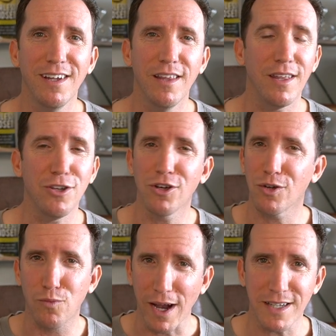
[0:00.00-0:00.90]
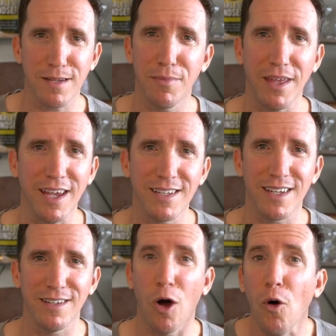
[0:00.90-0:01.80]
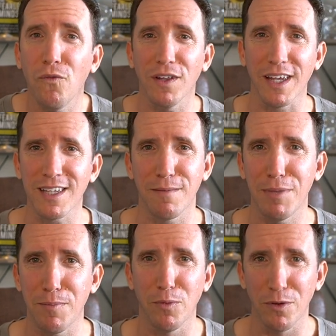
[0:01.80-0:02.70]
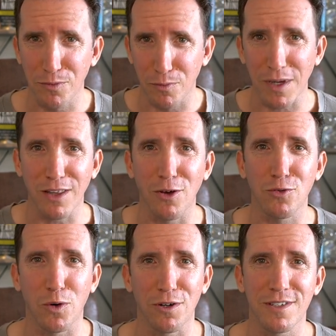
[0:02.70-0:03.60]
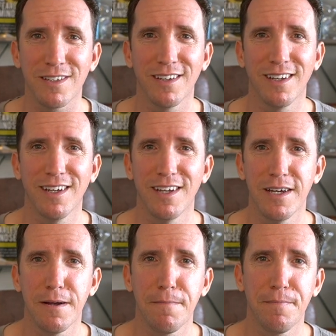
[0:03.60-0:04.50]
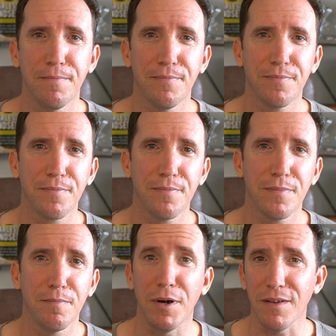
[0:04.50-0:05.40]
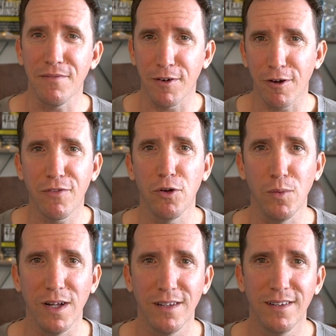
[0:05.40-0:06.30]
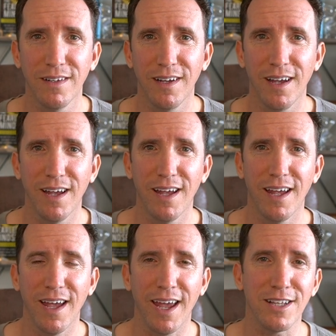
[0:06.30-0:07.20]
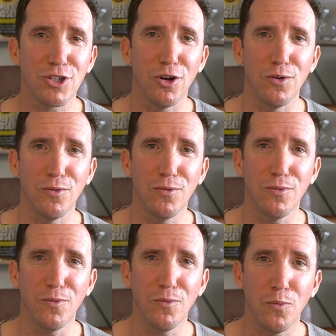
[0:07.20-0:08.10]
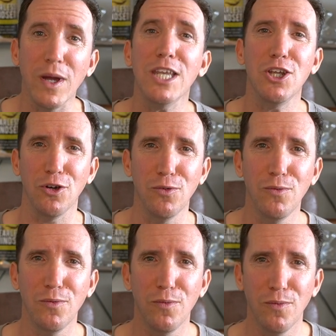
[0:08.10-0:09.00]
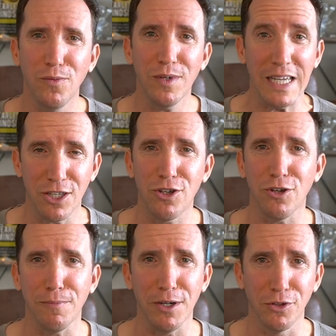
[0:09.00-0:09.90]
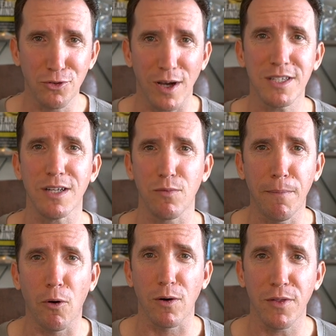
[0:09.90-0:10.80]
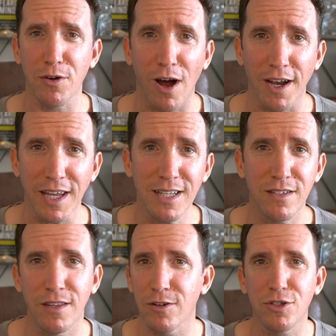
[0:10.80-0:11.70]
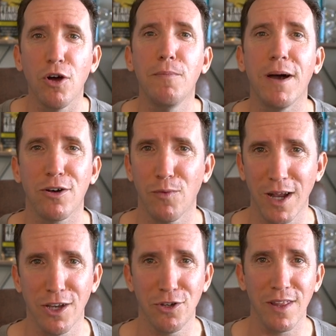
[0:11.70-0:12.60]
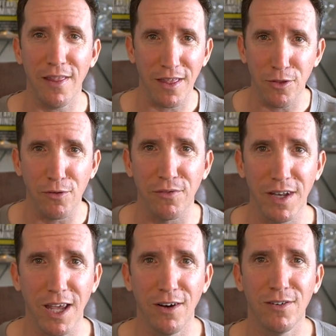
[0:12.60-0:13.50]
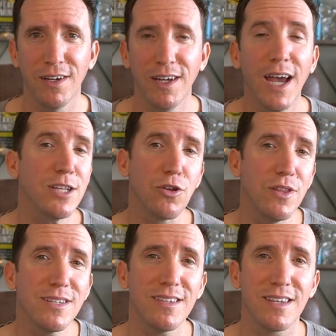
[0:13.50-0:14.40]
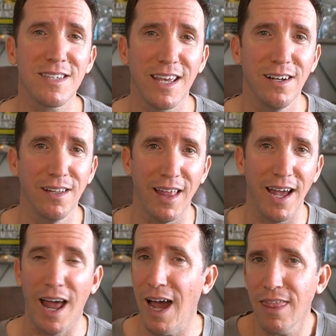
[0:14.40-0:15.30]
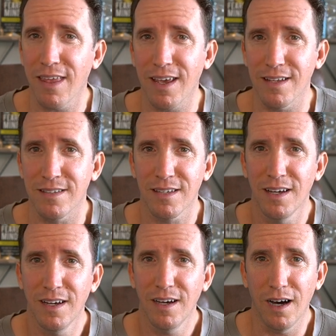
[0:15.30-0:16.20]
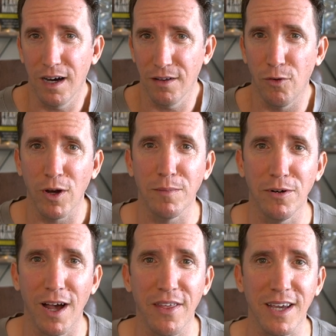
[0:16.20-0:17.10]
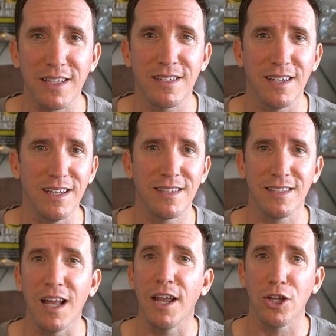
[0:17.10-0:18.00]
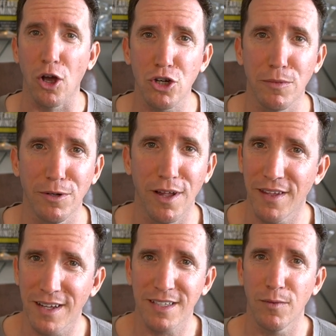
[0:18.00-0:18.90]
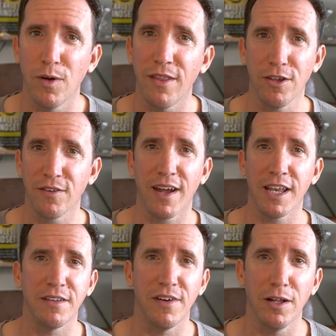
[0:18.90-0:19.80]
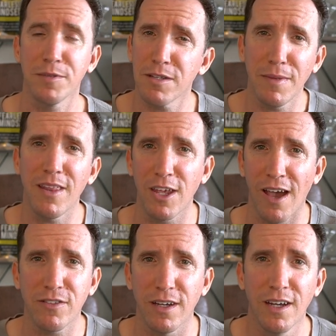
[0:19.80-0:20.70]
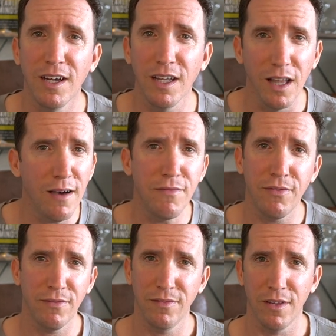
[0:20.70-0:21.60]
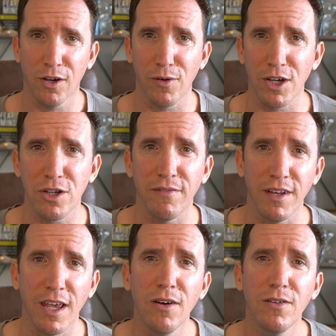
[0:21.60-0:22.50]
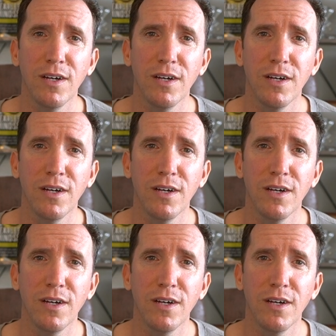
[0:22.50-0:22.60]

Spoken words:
then you could write some things and hopefully some people will read those words. But very few will. And so when you need to build trust and rapport with your audience, there's no better way to do that than through video. And so this is a skill that I think is unavoidable. I think it's non-negotiable. I think it's someone that you got to develop. Doesn't mean that you have to love the creation of video.